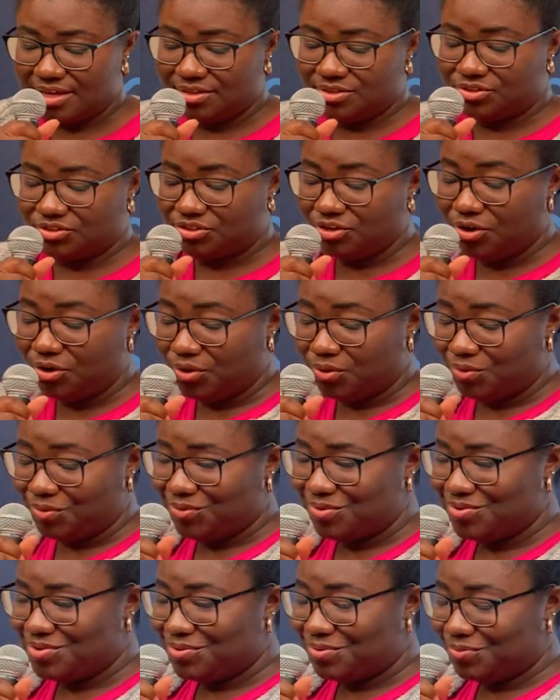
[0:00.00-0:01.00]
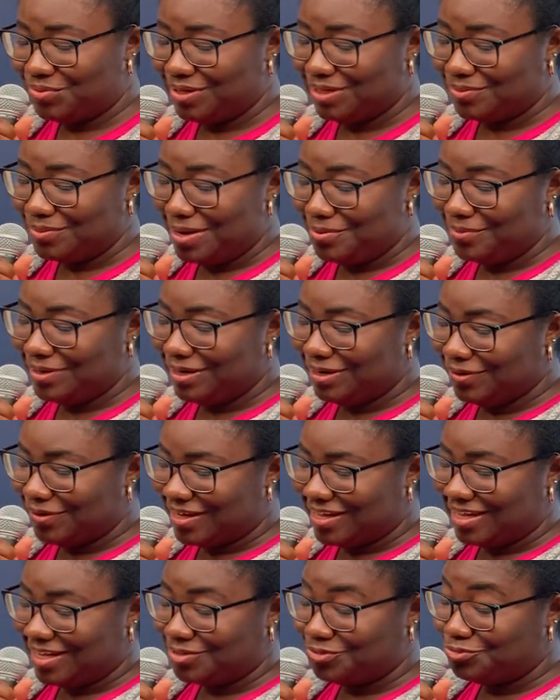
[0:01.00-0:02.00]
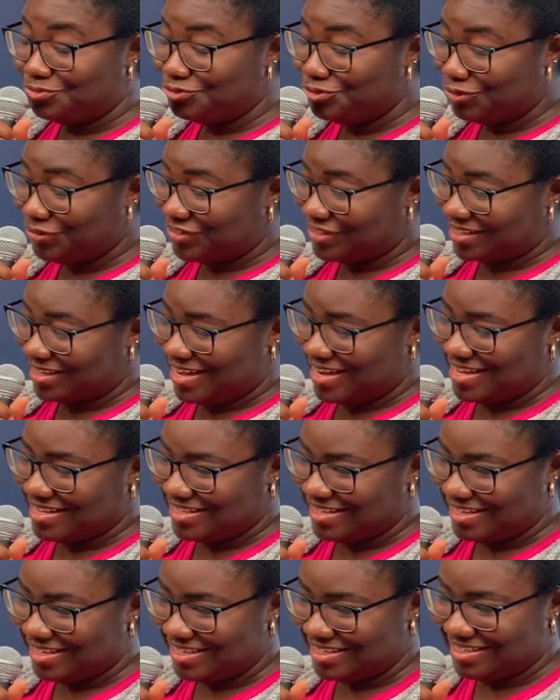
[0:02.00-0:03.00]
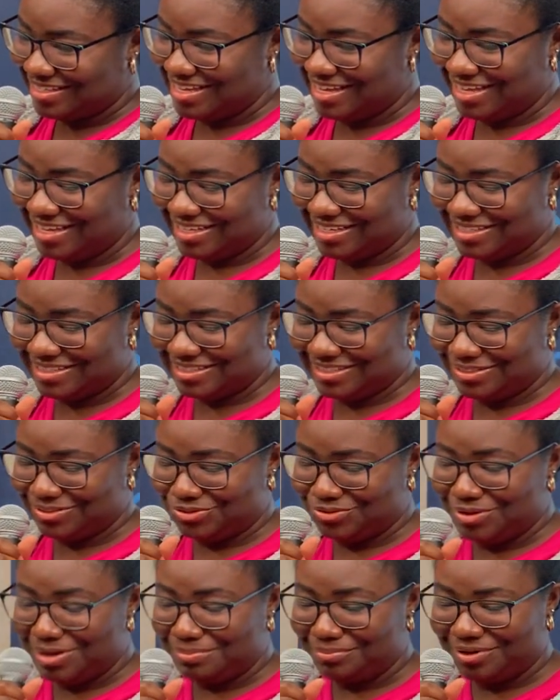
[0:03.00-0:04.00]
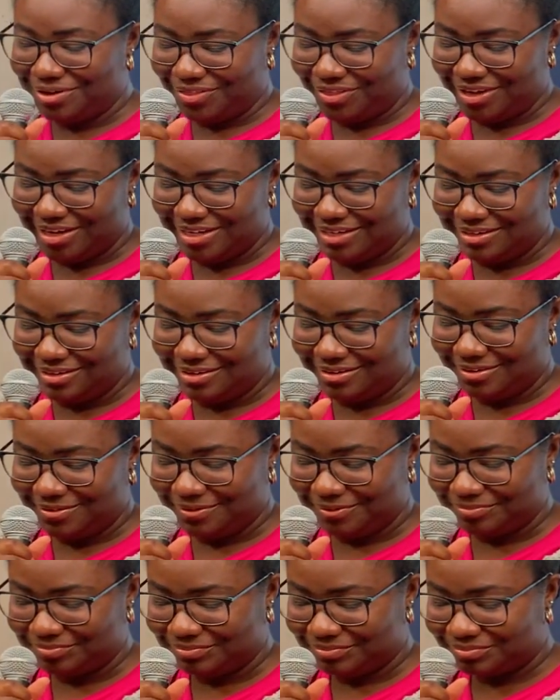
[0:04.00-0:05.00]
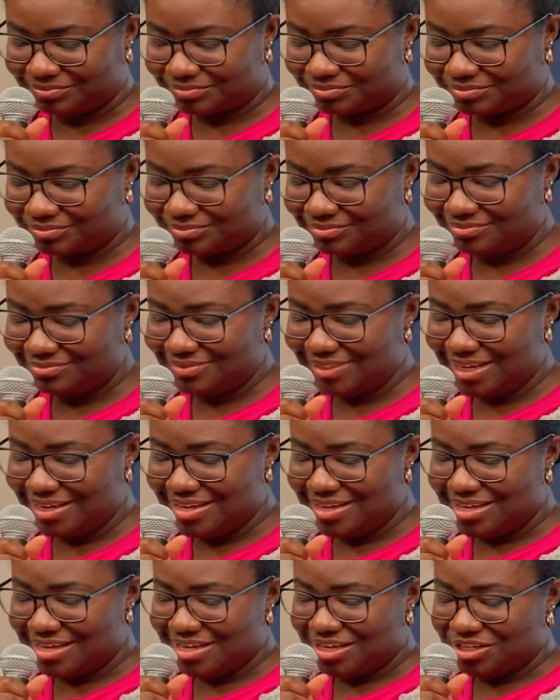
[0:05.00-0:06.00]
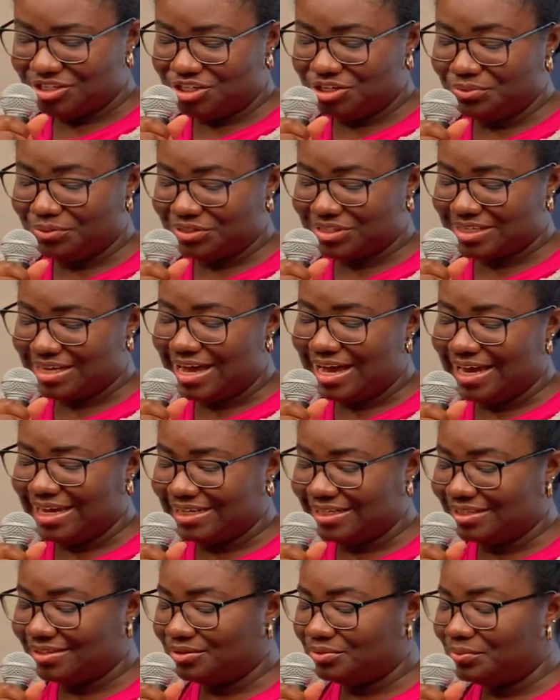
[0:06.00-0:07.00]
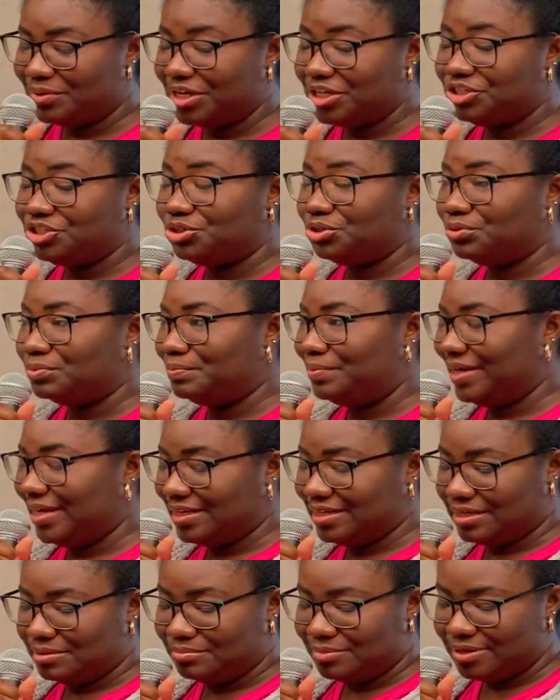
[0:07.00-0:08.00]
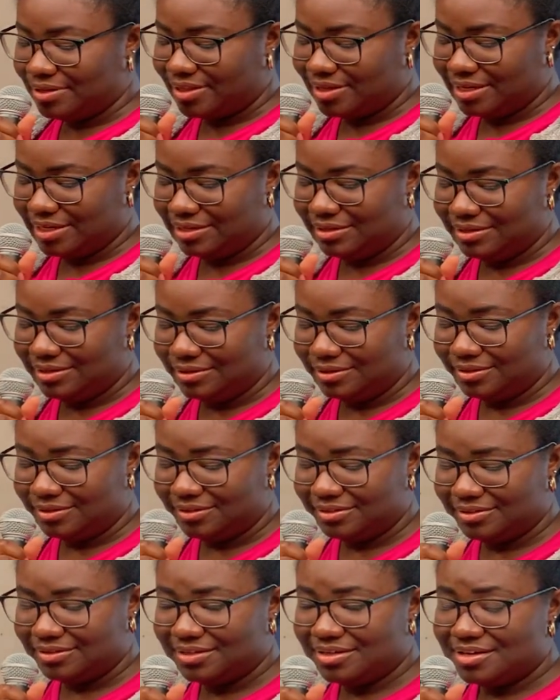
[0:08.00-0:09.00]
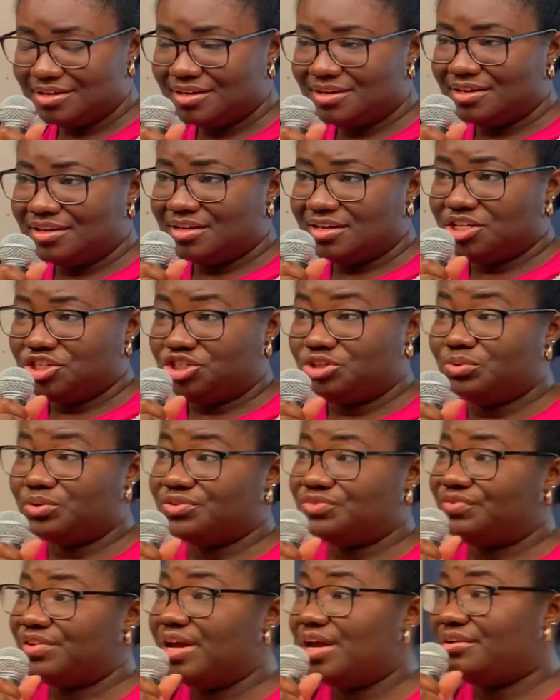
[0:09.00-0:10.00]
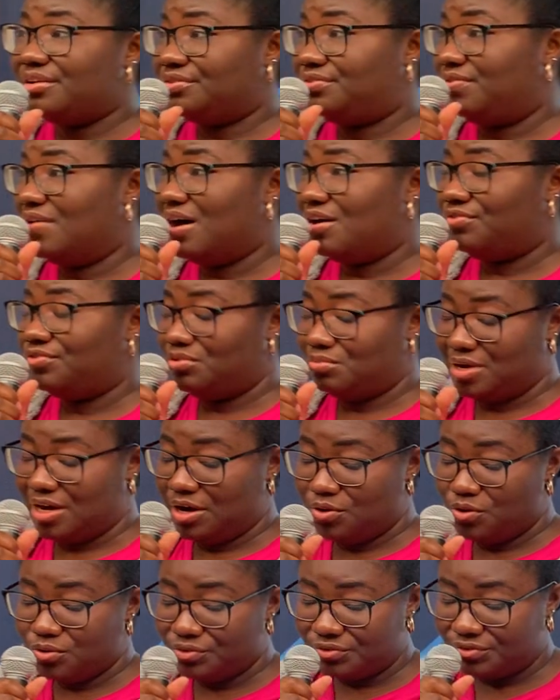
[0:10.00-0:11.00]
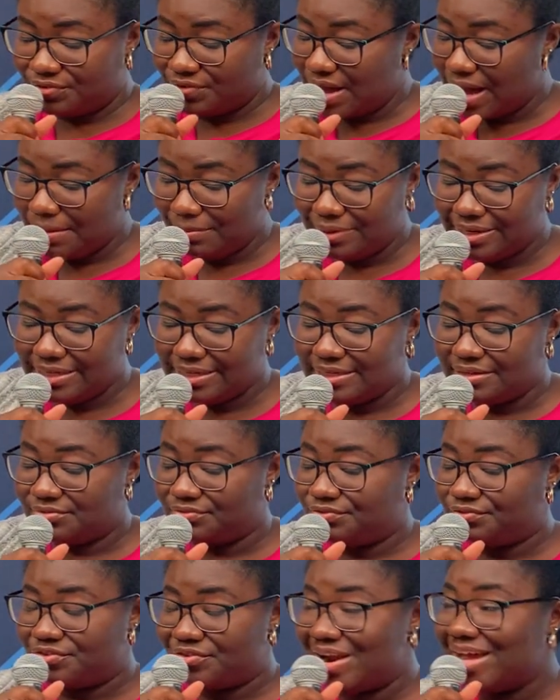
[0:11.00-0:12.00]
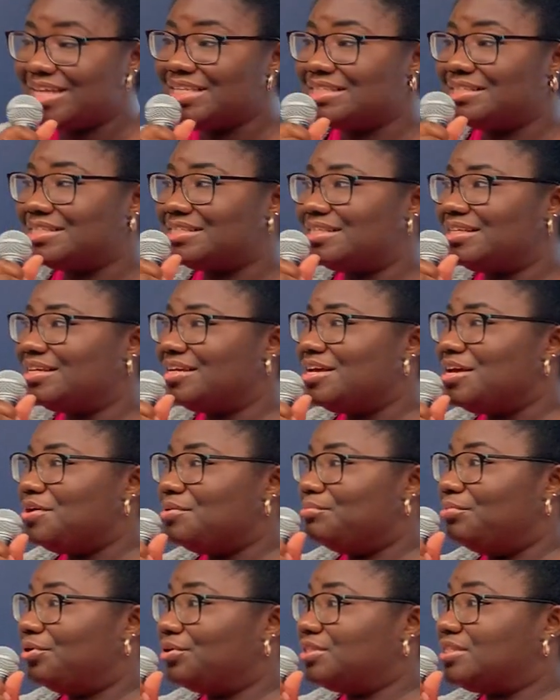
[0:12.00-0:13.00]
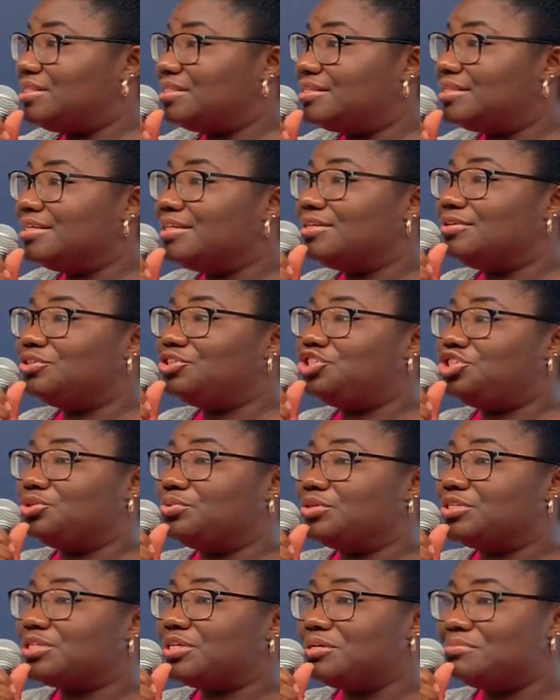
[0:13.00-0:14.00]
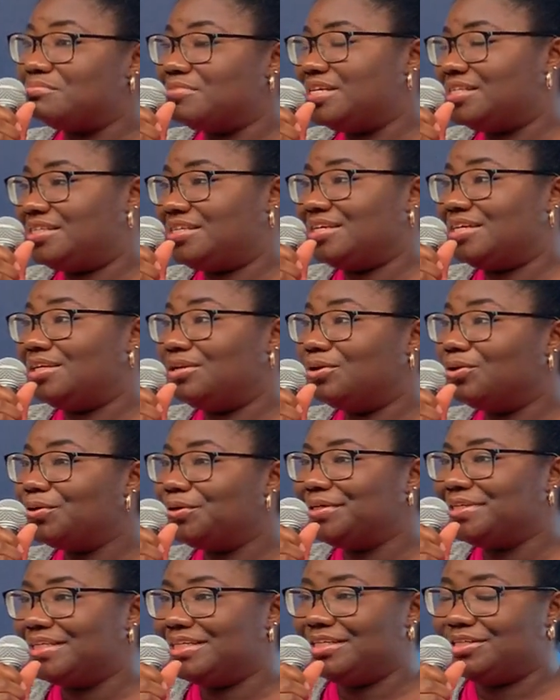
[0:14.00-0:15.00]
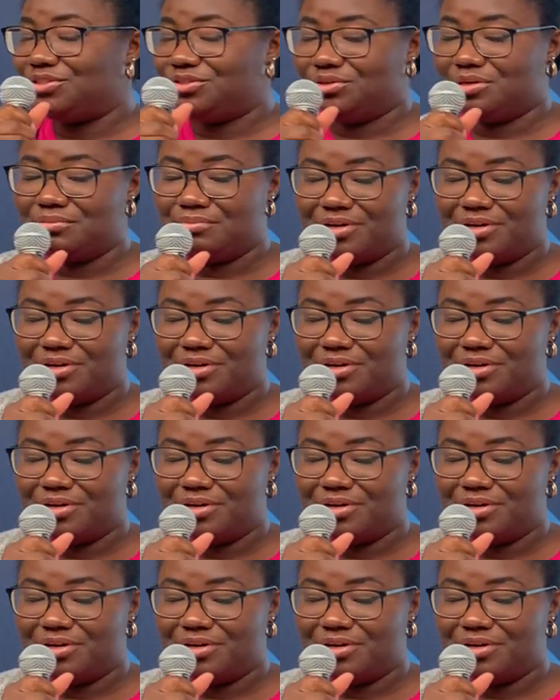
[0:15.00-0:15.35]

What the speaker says: And so, when we look at Ruth's kindness next to her mother-in-law, she was kind in the way she obeyed her mother-in-law. She was very far from her own family and friends, but still she was committed loyally to her